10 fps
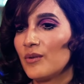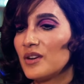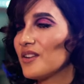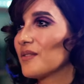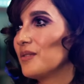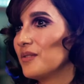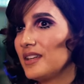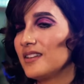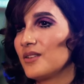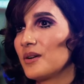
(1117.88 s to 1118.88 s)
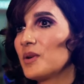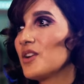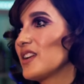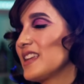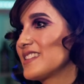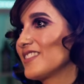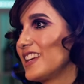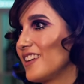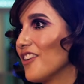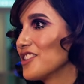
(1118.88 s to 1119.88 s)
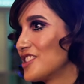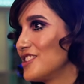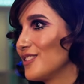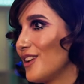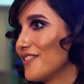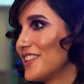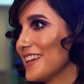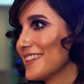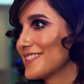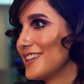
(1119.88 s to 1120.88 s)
we're not, you know, and we're not necessarily encouraged to do a lot of things.